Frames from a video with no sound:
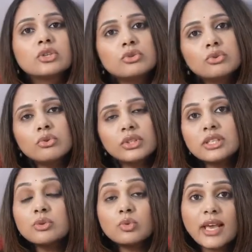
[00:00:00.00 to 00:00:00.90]
So
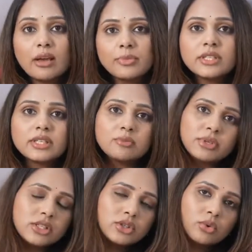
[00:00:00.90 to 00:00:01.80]
this is what happens in
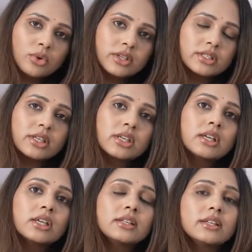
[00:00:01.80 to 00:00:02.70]
PCOS.
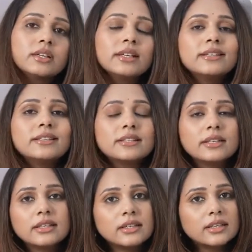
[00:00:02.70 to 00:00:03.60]
It
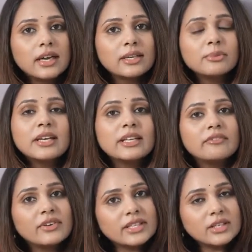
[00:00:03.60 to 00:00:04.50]
ultimately
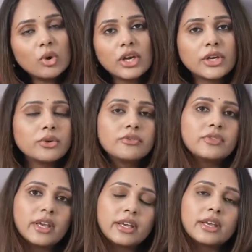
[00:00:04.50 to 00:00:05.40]
affects the quality of
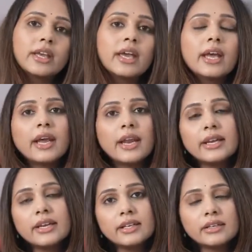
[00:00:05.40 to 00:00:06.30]
the egg.
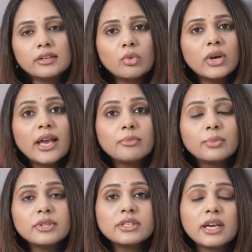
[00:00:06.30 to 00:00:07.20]
And what
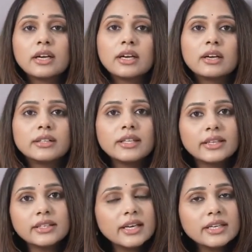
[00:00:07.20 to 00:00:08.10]
happens, the
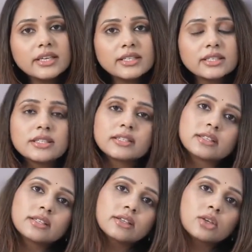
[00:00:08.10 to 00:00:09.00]
other condition
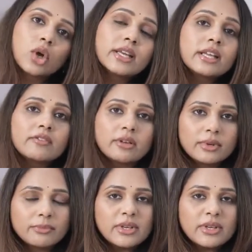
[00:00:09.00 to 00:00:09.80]
is chronic inflammation.